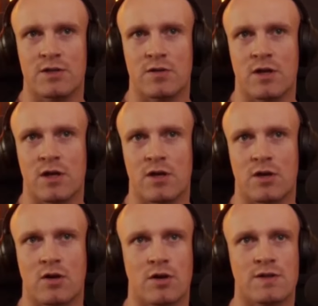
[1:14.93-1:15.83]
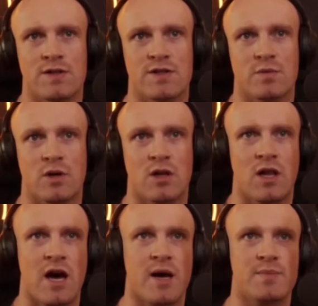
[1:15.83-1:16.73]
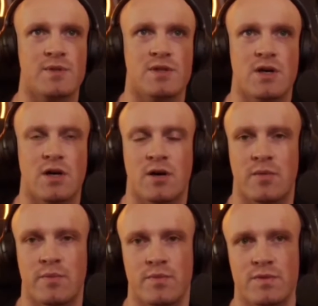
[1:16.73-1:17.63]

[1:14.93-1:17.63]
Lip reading: Do you think currencies will collapse to